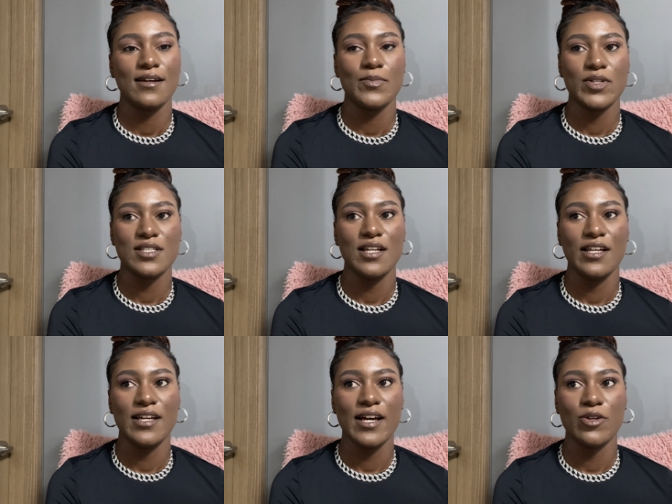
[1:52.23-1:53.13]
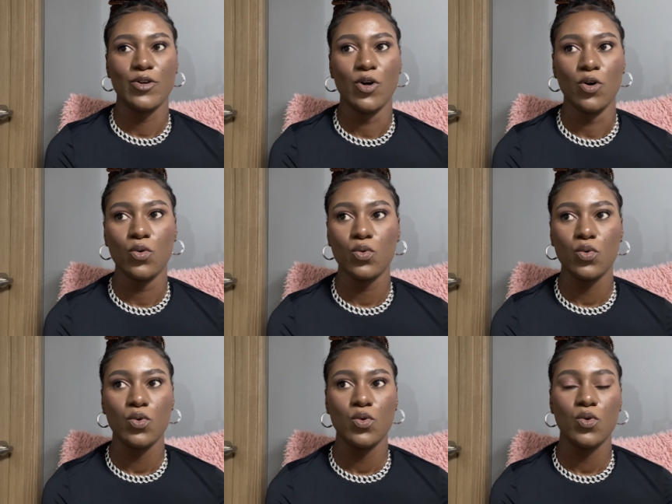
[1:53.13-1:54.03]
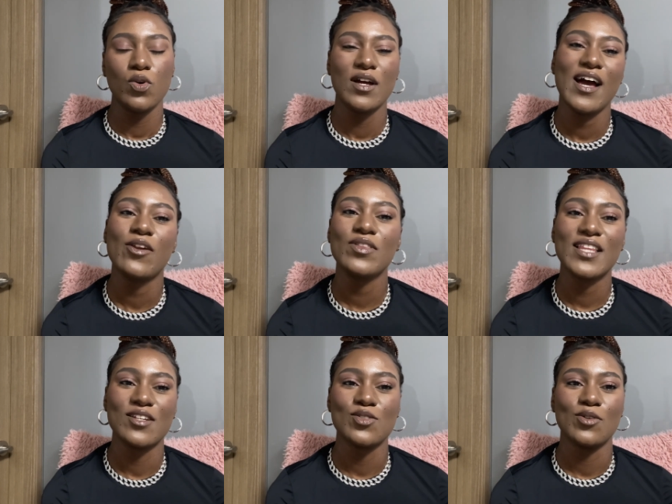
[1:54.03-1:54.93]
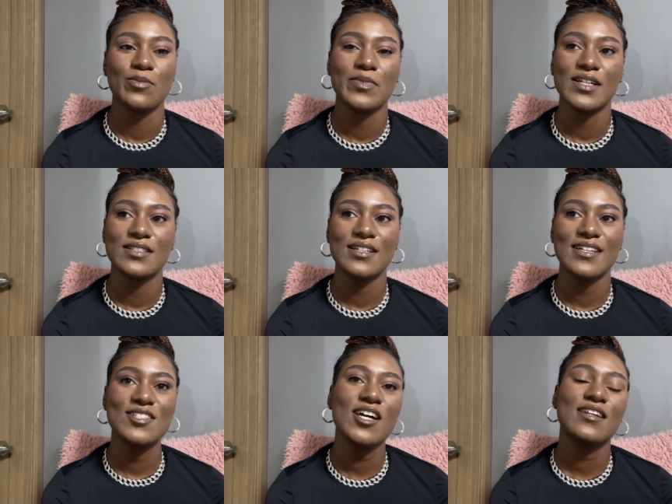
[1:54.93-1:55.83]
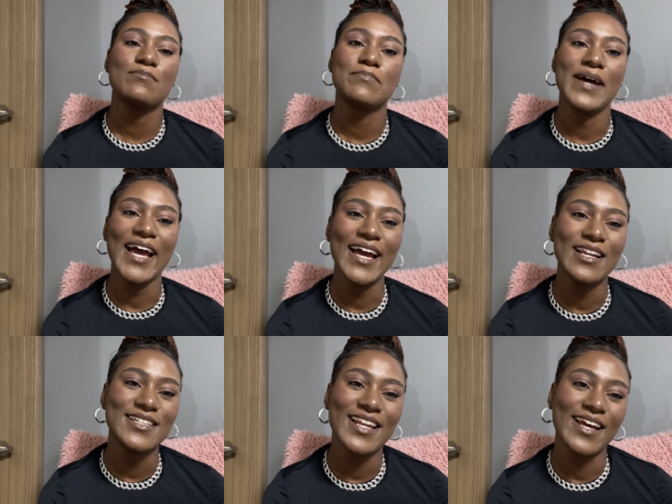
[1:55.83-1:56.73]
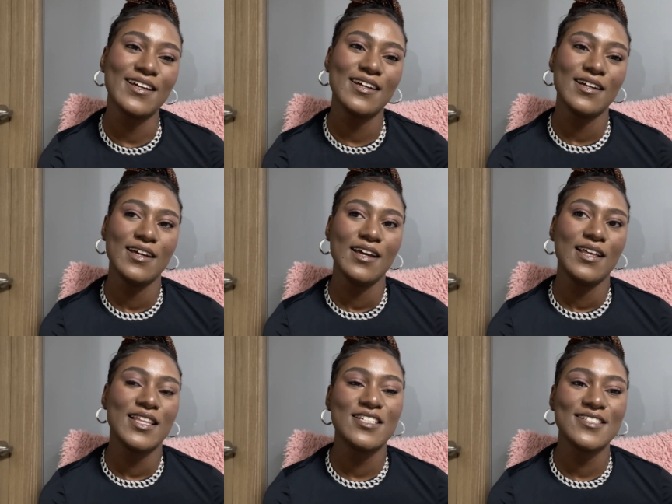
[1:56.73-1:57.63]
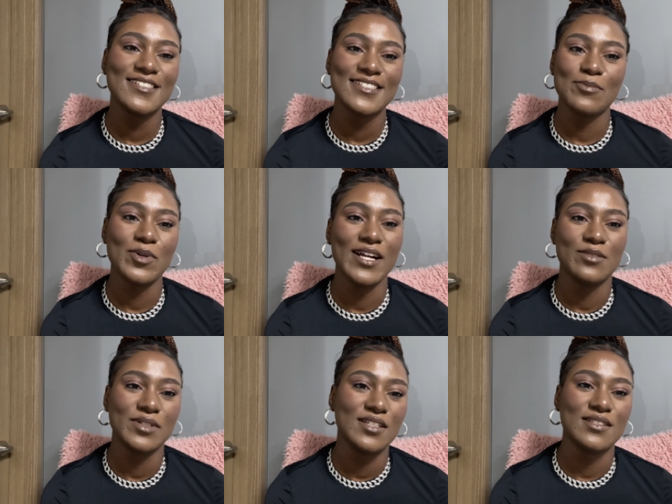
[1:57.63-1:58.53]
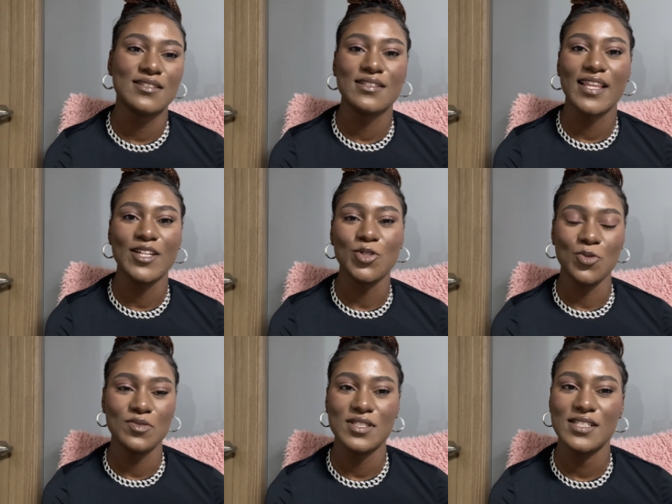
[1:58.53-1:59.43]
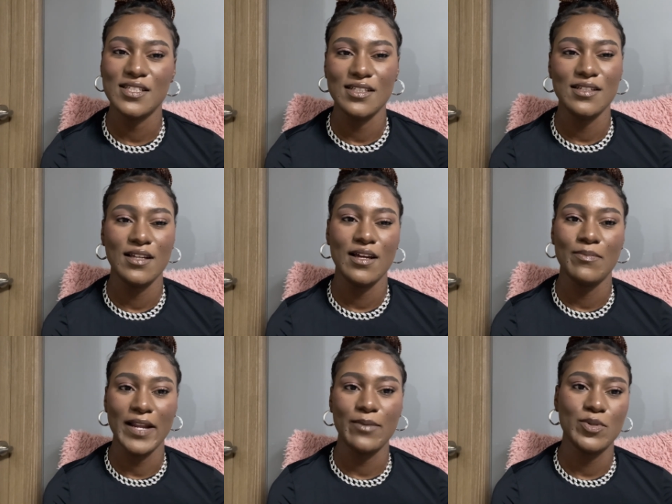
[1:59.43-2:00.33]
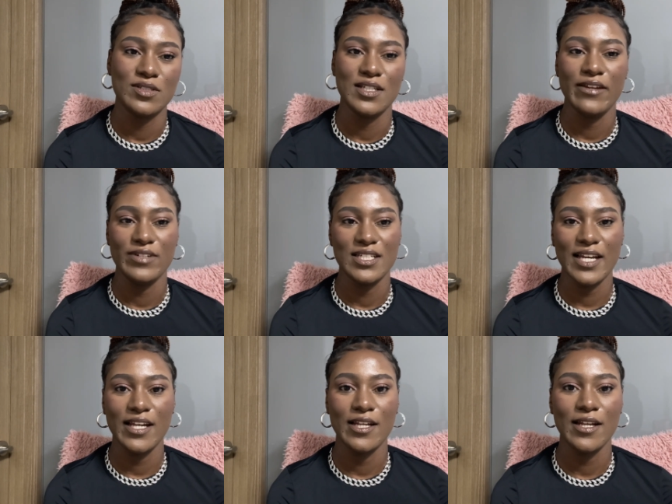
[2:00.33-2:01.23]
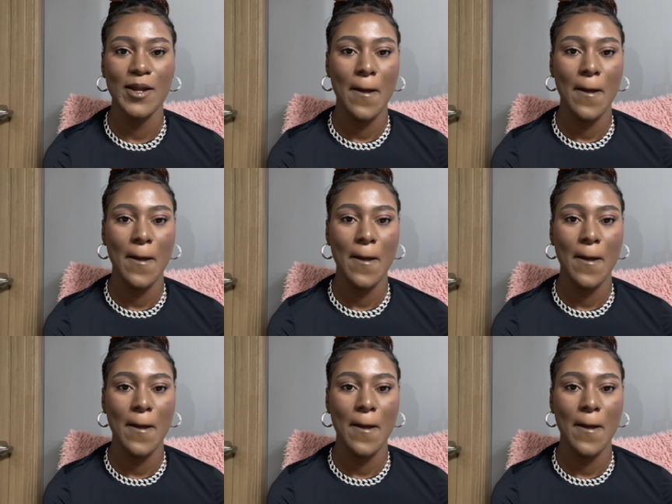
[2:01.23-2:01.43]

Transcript: Personally, I don't know. I don't think so, but it's not bad. Like, they're just surprised because they don't see a black person every day.